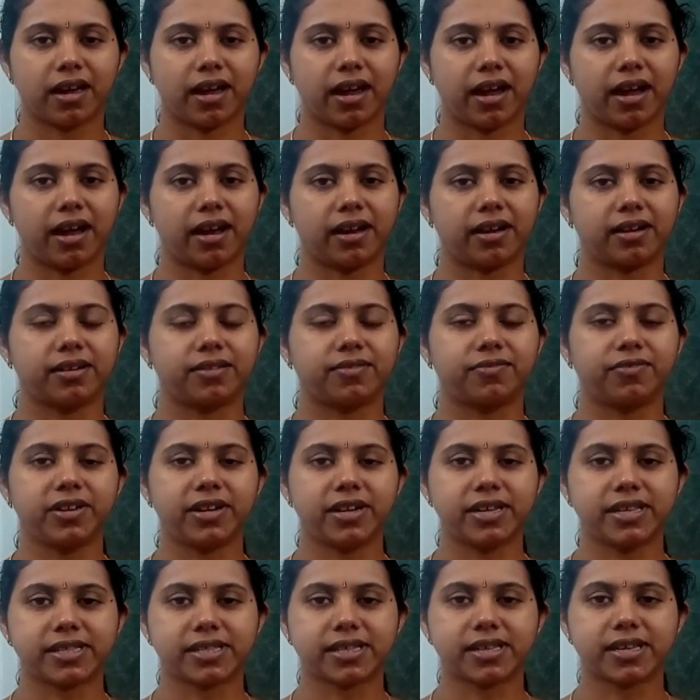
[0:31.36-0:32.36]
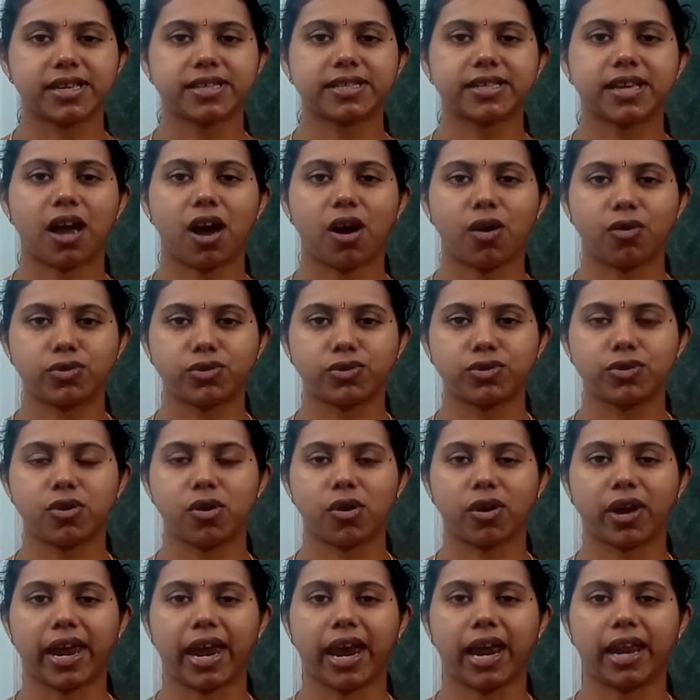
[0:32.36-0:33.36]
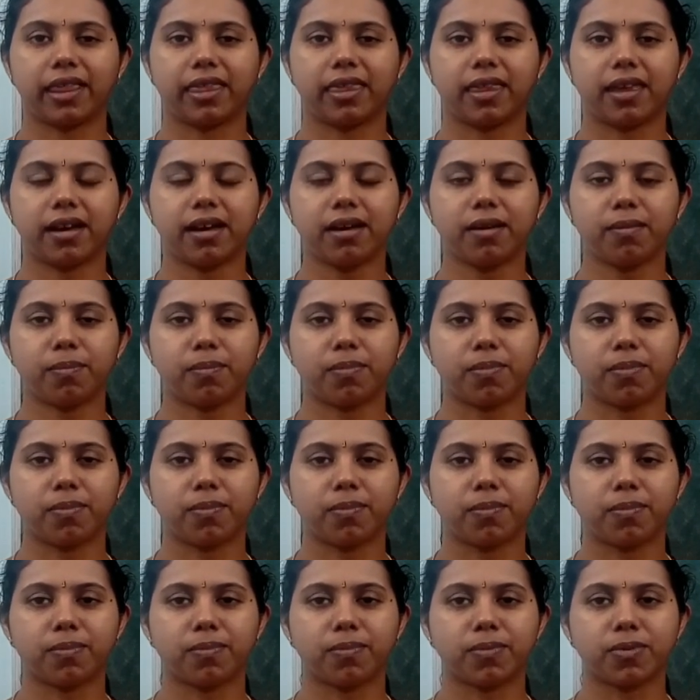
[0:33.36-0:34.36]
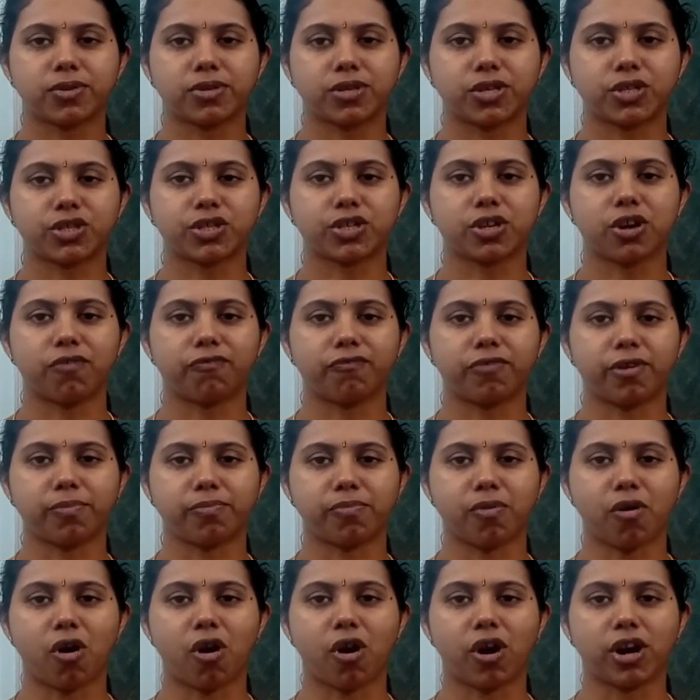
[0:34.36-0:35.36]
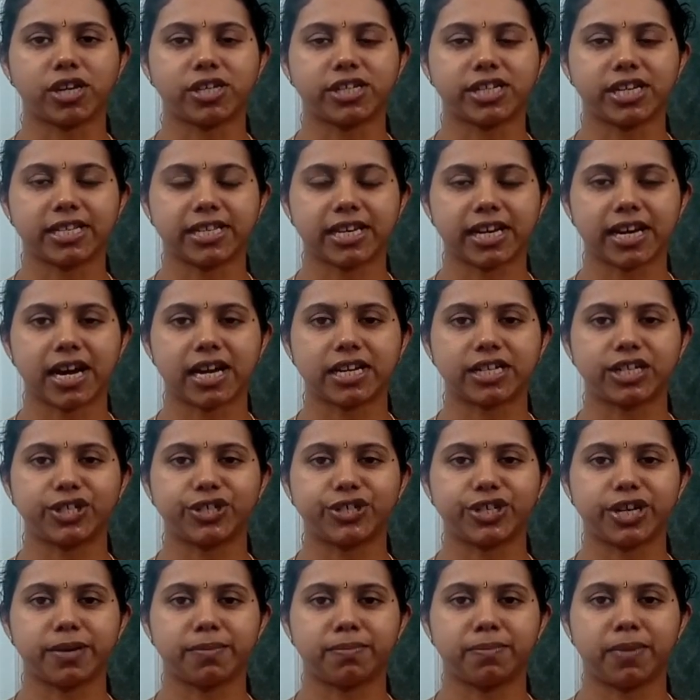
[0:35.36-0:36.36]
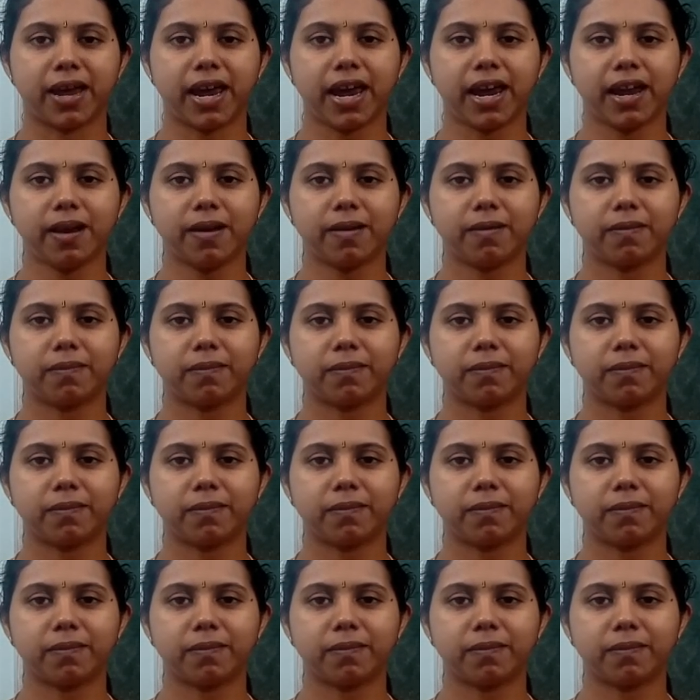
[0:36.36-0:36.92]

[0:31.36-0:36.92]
and we discussed how to locate the position of a point in the Cartesian plane.